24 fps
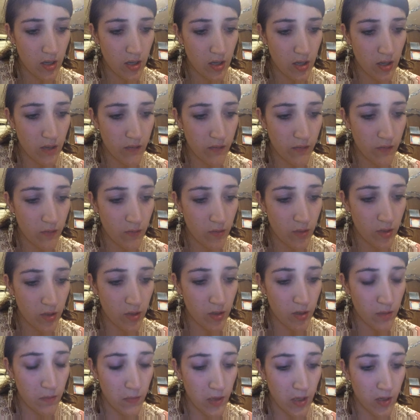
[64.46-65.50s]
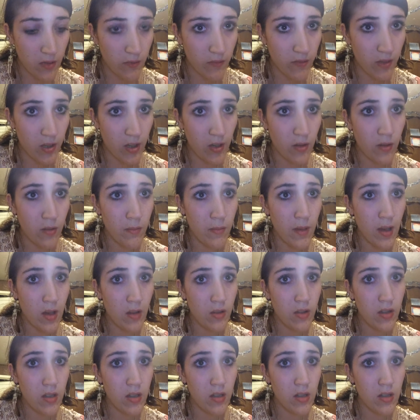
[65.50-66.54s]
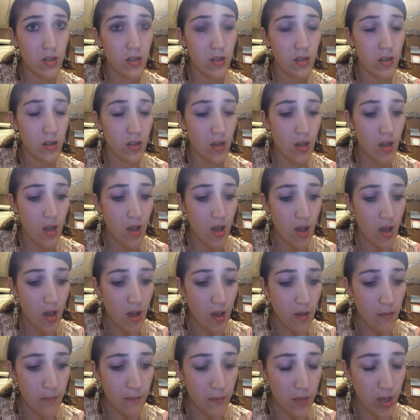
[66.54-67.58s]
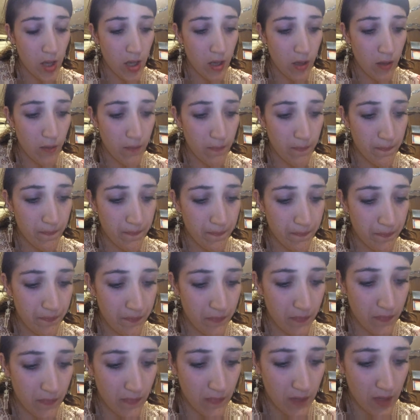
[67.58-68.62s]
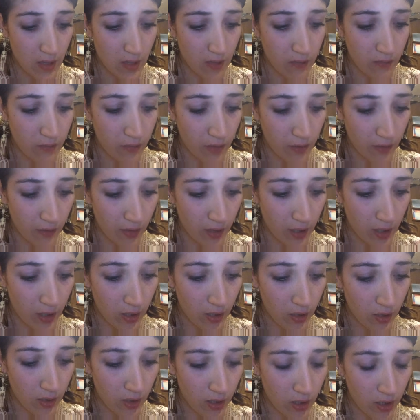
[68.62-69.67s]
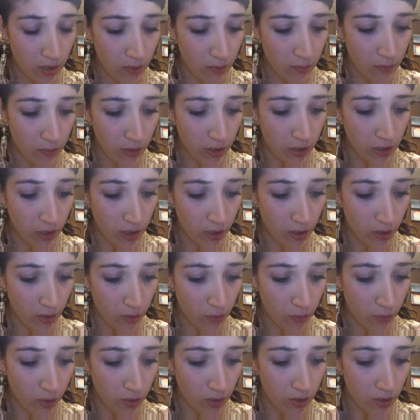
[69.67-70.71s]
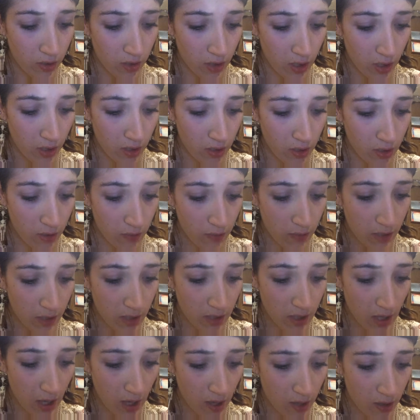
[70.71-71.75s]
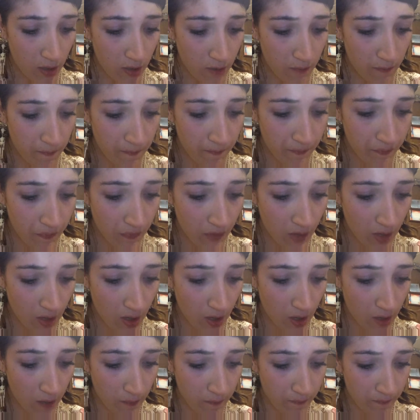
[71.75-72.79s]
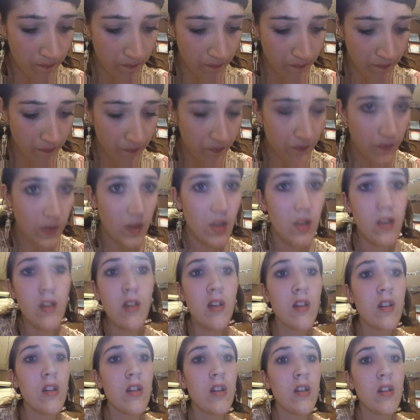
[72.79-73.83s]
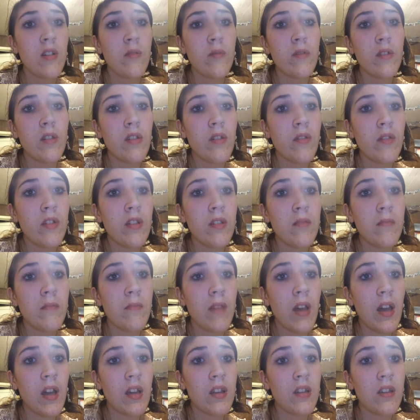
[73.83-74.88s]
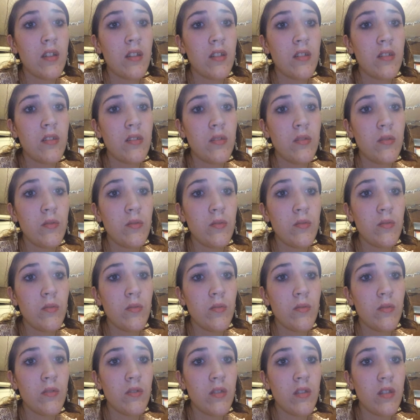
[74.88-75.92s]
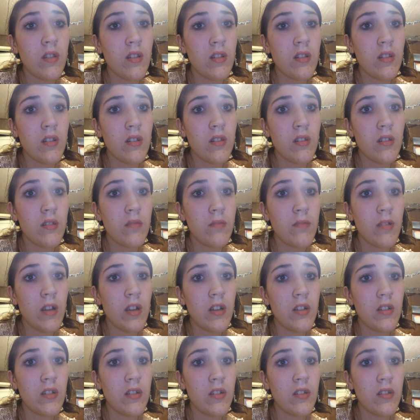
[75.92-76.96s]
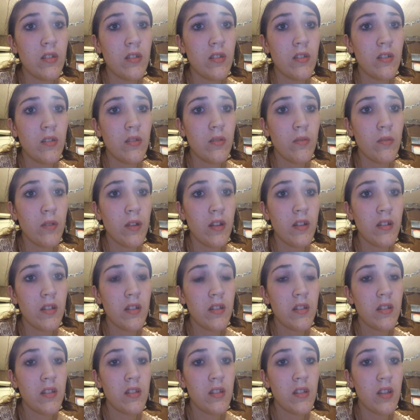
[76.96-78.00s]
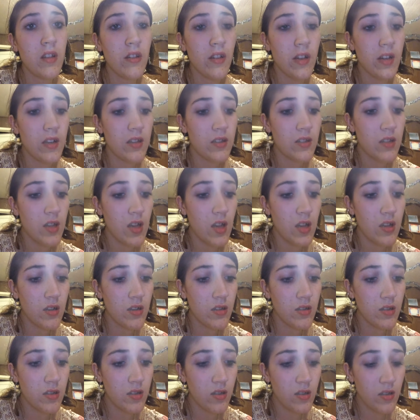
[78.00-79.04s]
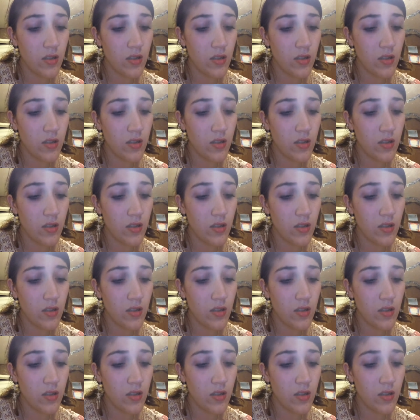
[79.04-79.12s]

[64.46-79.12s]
I never wanted to make a video about this, but I felt like these particular words needed to be said. Um, we're going back to the Depression Awareness series then.